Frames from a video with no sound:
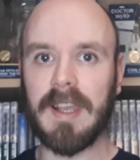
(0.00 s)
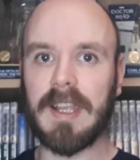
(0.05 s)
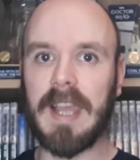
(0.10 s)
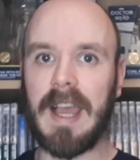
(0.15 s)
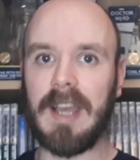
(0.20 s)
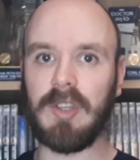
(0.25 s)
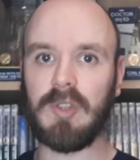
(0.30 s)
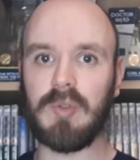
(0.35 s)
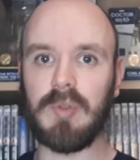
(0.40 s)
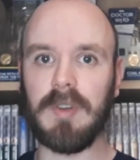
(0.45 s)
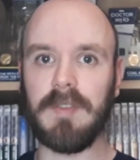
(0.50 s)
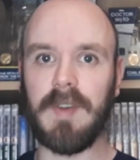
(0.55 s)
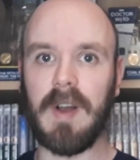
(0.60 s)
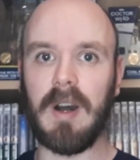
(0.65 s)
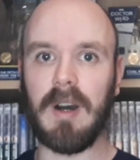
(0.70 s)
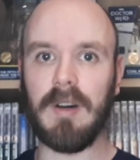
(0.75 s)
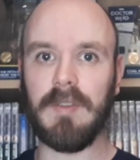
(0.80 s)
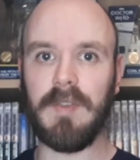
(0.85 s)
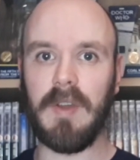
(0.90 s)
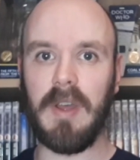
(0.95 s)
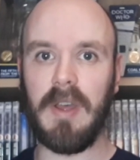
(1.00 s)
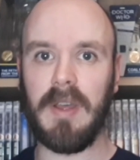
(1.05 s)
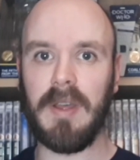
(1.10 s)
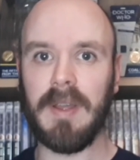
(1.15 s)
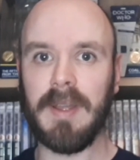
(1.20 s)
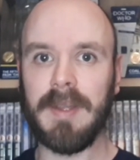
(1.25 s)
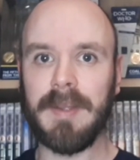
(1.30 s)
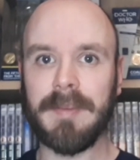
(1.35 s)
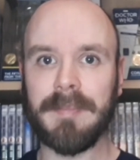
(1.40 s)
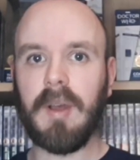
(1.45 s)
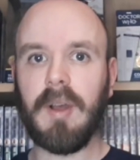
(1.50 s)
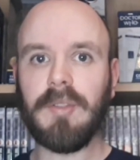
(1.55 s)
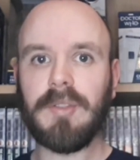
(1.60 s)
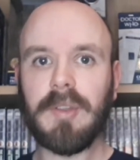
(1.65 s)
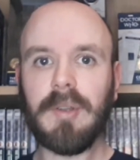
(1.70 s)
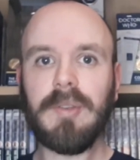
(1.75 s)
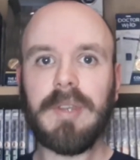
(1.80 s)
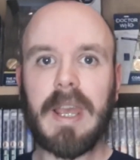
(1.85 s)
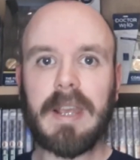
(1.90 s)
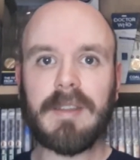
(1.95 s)
Castro Valva.
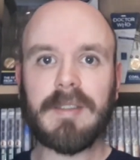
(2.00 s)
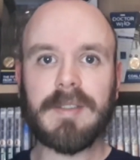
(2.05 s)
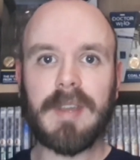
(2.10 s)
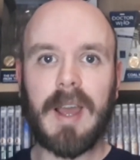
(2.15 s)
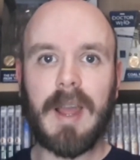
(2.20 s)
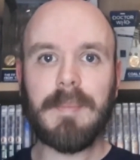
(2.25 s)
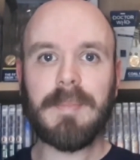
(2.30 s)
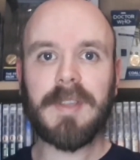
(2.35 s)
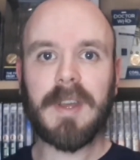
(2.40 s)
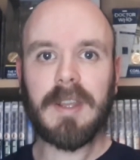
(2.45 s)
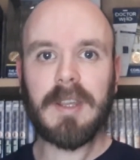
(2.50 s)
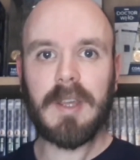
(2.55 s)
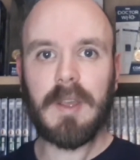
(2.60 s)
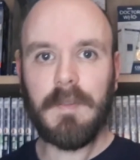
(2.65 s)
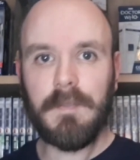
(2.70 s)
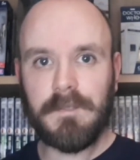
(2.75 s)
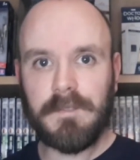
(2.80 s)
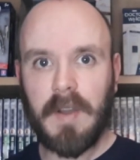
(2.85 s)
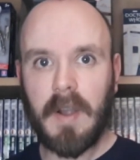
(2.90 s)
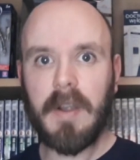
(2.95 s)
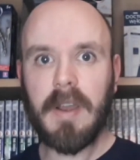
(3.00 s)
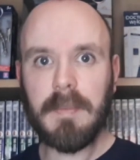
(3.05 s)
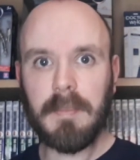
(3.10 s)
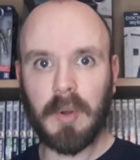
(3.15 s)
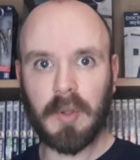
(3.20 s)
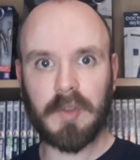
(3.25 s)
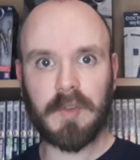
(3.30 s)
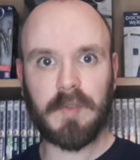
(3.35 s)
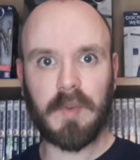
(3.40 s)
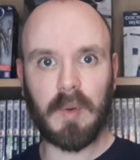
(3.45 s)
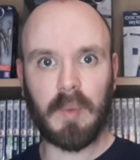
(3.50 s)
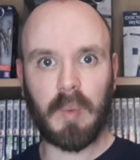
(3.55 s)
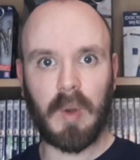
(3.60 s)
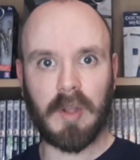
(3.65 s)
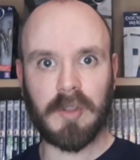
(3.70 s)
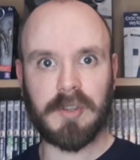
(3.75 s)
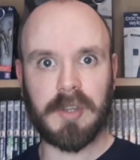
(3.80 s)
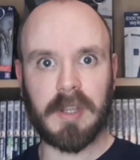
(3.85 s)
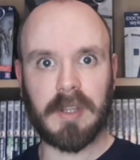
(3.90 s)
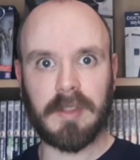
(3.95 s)
Until next time, thank you very much for
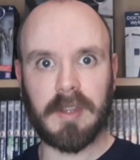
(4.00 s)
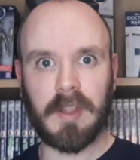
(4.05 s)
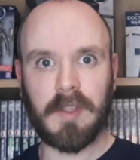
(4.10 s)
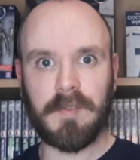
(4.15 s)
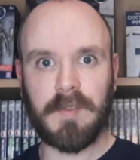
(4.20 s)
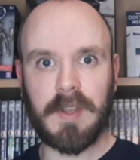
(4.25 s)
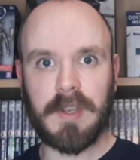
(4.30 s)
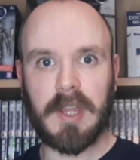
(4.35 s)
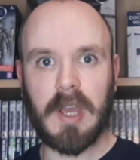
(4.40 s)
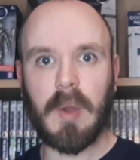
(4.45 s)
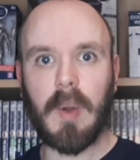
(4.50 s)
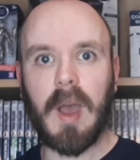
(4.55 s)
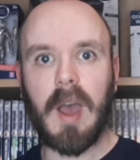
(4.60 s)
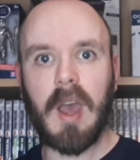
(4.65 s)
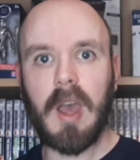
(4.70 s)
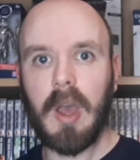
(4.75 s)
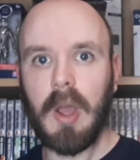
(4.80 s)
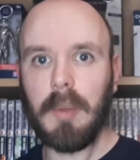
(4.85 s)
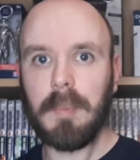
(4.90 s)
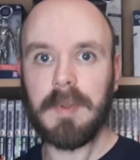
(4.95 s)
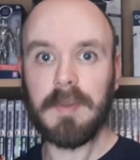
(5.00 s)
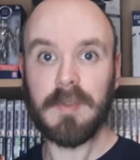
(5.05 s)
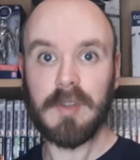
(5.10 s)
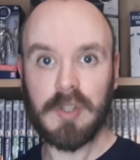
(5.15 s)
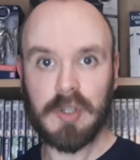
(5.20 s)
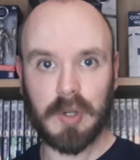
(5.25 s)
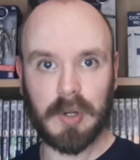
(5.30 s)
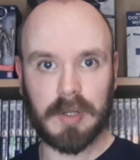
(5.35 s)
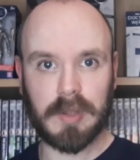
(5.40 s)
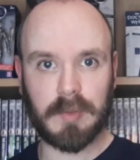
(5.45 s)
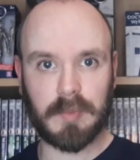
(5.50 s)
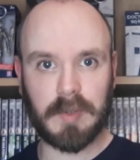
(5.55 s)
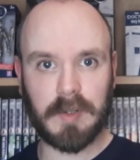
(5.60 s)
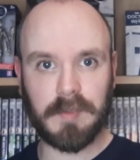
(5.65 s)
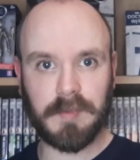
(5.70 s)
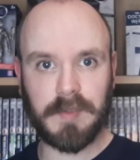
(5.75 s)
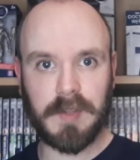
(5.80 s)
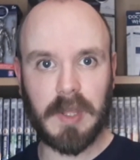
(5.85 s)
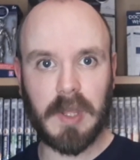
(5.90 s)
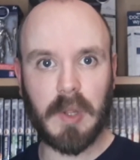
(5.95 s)
watching this video. I hope you've enjoyed the
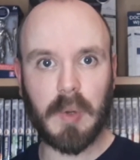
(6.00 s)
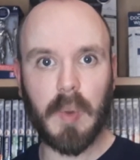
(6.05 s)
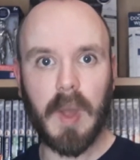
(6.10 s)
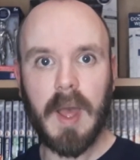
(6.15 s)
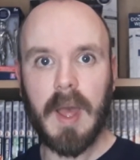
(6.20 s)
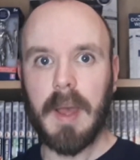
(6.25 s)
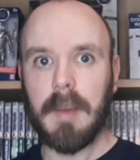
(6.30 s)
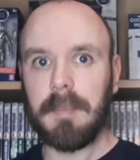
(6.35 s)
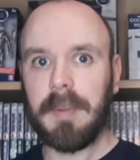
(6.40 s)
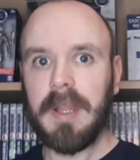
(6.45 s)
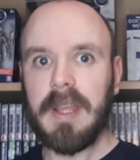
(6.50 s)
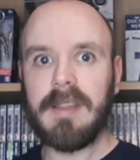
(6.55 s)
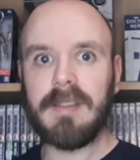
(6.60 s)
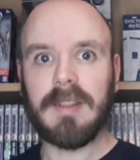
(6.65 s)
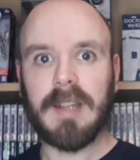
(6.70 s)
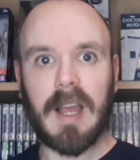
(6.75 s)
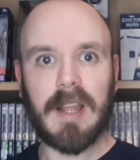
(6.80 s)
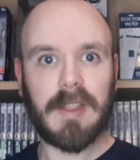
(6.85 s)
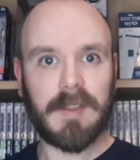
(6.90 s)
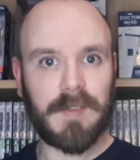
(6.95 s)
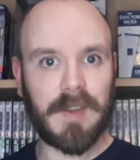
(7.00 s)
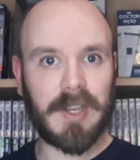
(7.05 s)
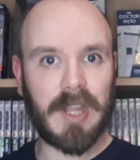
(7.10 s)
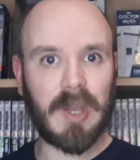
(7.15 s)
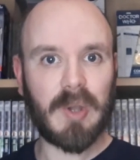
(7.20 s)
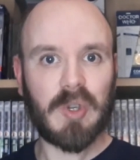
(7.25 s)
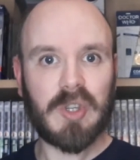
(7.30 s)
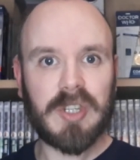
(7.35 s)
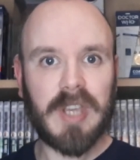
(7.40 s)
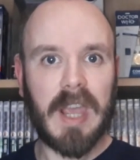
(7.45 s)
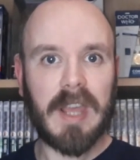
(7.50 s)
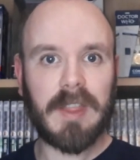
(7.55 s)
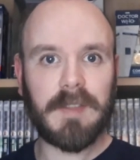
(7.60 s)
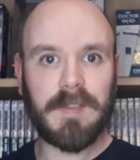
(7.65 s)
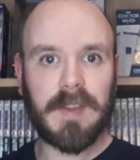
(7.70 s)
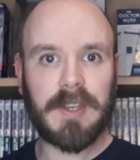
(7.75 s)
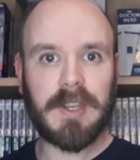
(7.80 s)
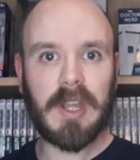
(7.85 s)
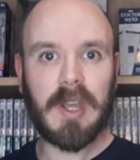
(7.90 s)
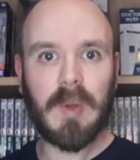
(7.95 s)
review. Please like the video, share the
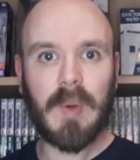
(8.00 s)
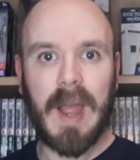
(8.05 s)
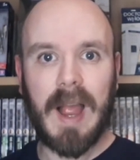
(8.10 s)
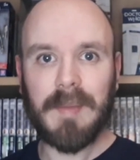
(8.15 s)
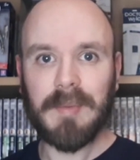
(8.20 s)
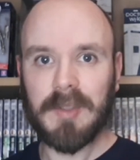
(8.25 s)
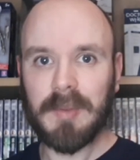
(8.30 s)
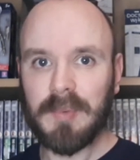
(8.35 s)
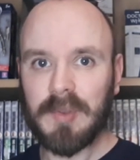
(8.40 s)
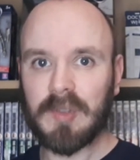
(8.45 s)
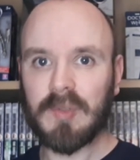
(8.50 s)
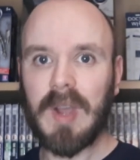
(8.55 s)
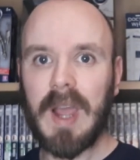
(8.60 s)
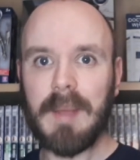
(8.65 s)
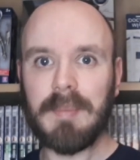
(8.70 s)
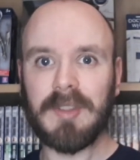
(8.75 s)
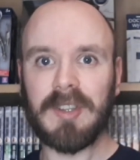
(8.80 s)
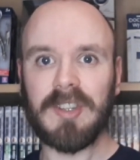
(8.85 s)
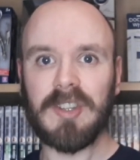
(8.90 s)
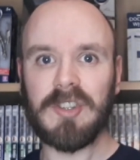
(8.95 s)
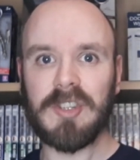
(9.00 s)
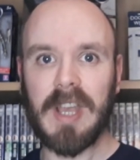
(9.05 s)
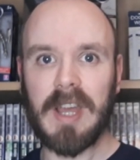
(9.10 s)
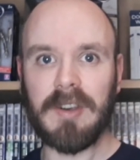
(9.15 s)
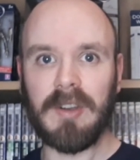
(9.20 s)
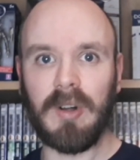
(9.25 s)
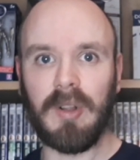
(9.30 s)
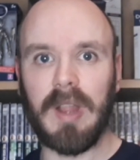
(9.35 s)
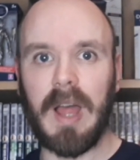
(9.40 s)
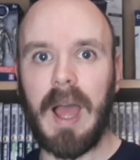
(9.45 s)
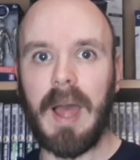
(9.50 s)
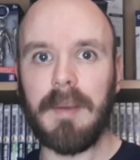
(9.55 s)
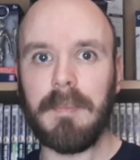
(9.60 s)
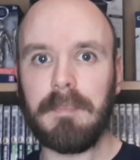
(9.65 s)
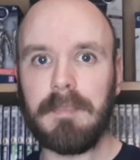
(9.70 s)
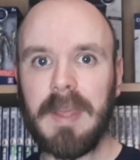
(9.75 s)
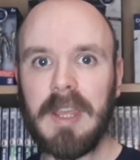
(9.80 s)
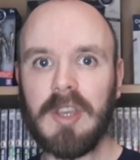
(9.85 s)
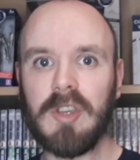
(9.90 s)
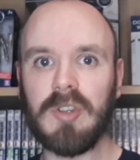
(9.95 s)
video, and subscribe to the channel.
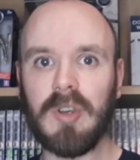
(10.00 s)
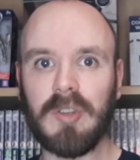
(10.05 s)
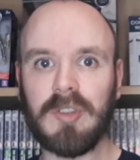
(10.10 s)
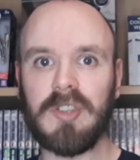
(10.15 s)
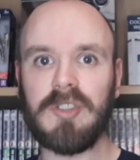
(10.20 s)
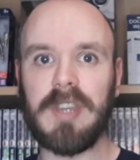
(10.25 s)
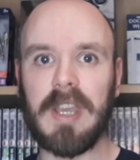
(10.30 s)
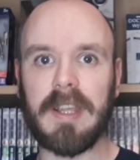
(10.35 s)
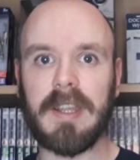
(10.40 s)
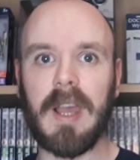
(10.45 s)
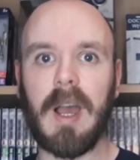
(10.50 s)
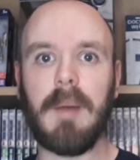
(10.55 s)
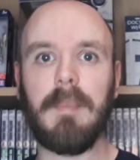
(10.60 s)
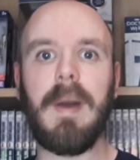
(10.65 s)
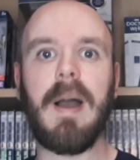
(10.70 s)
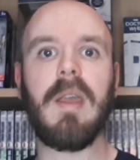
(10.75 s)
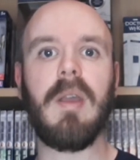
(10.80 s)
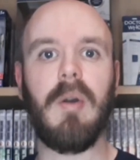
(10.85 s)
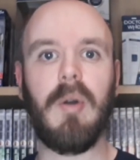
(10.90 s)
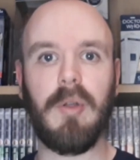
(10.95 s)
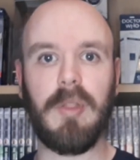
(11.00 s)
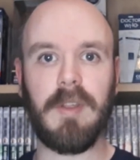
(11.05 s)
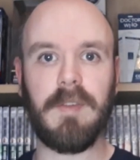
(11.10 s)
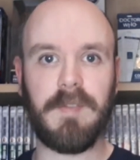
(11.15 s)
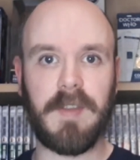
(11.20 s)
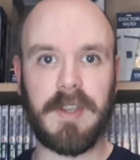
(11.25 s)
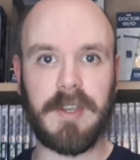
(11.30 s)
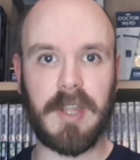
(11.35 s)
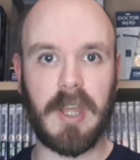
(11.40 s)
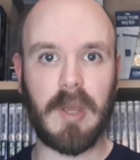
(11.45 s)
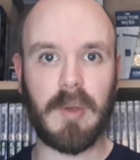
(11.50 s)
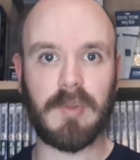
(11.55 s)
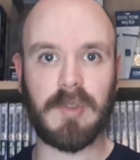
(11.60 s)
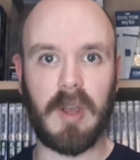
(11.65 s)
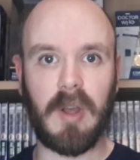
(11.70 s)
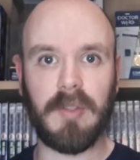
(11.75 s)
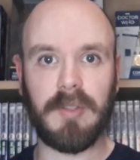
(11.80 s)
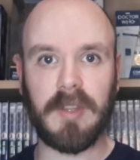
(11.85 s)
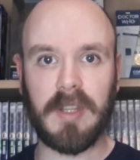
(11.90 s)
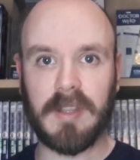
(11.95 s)
And be sure to check out my other videos
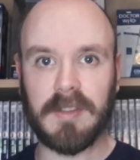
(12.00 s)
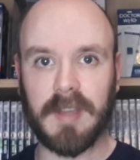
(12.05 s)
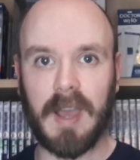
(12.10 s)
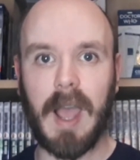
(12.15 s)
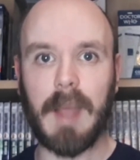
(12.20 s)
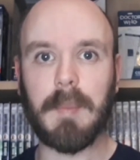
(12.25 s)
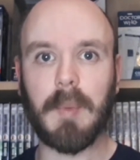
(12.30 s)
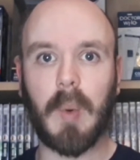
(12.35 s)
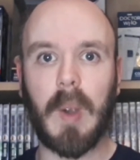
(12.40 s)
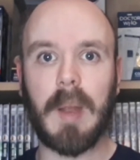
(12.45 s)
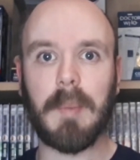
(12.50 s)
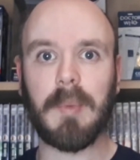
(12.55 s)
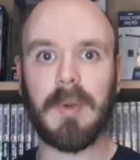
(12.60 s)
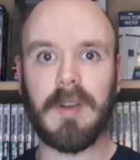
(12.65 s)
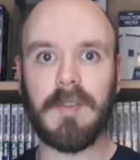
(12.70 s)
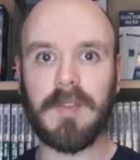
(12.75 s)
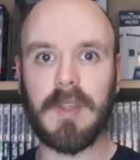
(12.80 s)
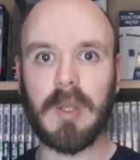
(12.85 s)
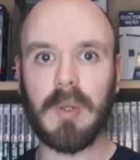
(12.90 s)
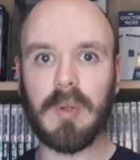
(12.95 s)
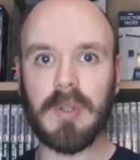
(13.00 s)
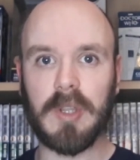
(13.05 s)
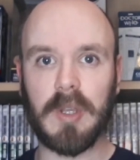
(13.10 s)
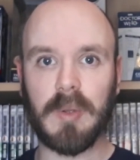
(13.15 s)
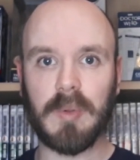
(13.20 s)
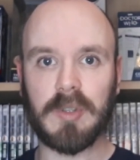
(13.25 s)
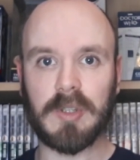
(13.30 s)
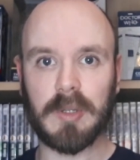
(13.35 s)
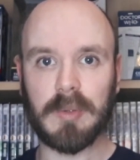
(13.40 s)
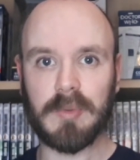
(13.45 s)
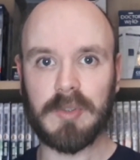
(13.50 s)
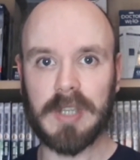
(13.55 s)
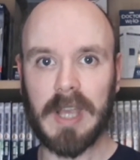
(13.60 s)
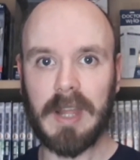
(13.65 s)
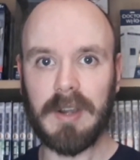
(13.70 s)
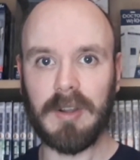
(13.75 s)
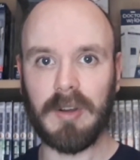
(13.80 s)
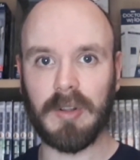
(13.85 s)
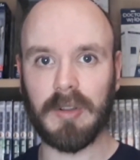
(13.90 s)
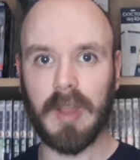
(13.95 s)
on the Time Rhyme Review YouTube
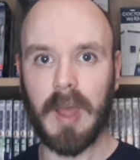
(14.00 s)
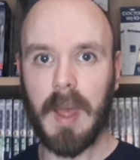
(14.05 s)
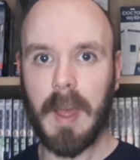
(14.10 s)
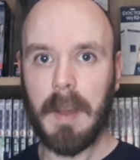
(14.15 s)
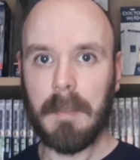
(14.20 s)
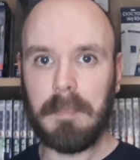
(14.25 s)
channel.